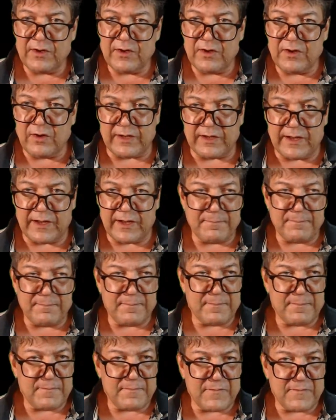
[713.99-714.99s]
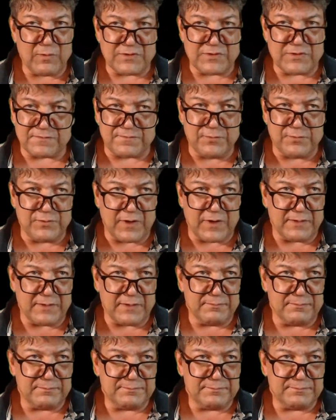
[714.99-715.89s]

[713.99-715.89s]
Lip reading: Okay, what's a food item?